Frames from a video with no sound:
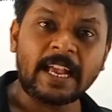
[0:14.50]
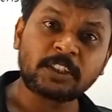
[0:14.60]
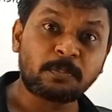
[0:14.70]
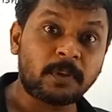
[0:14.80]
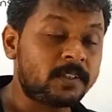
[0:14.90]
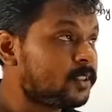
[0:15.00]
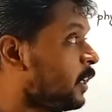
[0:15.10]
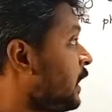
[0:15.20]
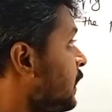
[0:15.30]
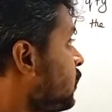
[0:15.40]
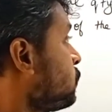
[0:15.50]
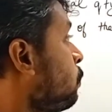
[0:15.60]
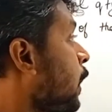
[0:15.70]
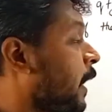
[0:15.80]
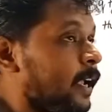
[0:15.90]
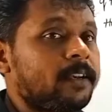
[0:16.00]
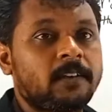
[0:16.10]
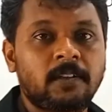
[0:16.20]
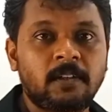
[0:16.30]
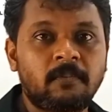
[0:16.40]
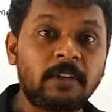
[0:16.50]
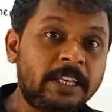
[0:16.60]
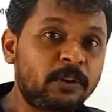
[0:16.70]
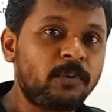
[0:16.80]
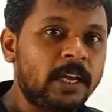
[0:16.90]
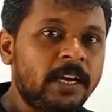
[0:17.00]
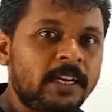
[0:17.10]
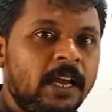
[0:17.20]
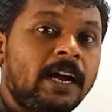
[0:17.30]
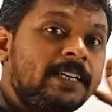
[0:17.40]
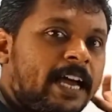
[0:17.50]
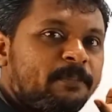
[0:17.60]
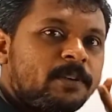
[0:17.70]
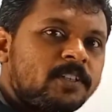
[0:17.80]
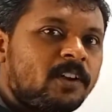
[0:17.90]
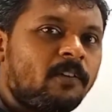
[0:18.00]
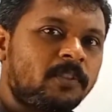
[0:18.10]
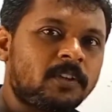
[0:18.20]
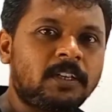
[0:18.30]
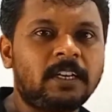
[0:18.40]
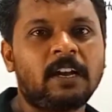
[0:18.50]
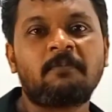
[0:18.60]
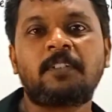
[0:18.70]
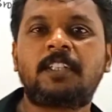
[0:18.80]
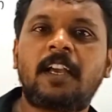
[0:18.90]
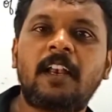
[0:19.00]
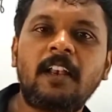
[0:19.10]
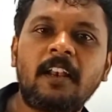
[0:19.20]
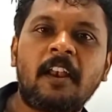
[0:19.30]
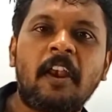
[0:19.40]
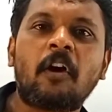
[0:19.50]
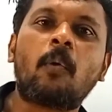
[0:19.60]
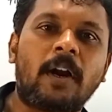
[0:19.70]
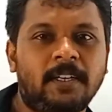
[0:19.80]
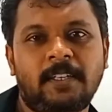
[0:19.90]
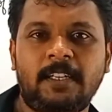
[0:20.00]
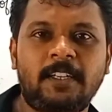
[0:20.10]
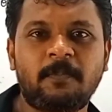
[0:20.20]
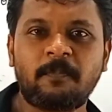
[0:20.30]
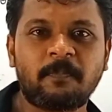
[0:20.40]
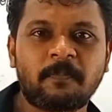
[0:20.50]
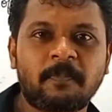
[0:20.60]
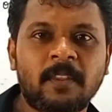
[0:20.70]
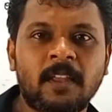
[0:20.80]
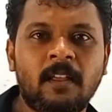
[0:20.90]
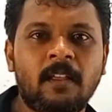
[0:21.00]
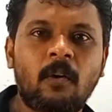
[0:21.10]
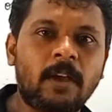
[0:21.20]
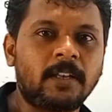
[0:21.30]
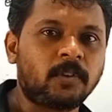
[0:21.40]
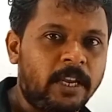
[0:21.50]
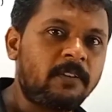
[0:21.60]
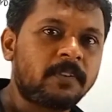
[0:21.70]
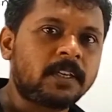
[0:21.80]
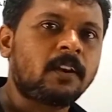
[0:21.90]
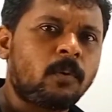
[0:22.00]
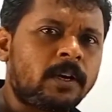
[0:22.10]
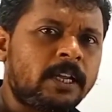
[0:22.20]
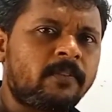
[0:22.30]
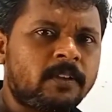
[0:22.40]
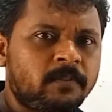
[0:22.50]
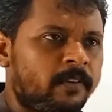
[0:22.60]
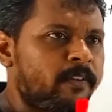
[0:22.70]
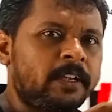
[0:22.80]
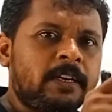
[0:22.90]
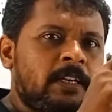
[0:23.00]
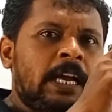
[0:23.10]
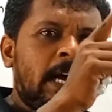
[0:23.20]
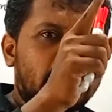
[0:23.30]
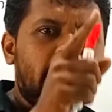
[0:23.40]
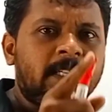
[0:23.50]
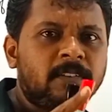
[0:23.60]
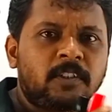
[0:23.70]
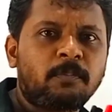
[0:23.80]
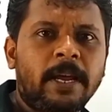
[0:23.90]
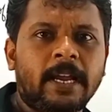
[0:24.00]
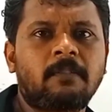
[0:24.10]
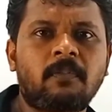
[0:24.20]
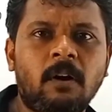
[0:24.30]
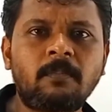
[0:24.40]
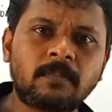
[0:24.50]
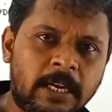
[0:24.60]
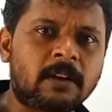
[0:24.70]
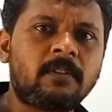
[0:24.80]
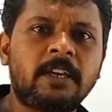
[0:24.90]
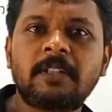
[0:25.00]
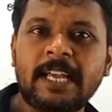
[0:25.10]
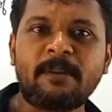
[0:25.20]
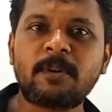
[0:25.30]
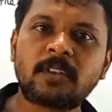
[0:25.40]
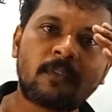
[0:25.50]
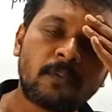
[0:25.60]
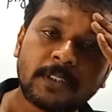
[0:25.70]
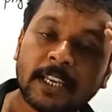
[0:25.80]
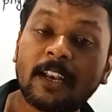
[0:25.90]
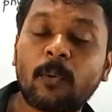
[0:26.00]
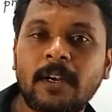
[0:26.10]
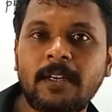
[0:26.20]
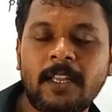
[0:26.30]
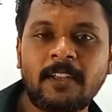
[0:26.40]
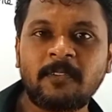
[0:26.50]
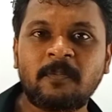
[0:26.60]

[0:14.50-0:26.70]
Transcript: expressed in this bracket will give the dimension of the physical quantity. Okay, so any physical quantity when you write in this bracket form, that will give the dimension of the physical quantity.